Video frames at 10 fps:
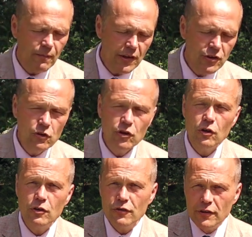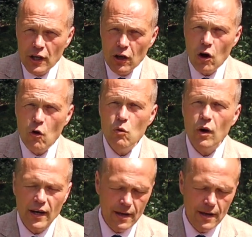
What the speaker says: And you could, because of the low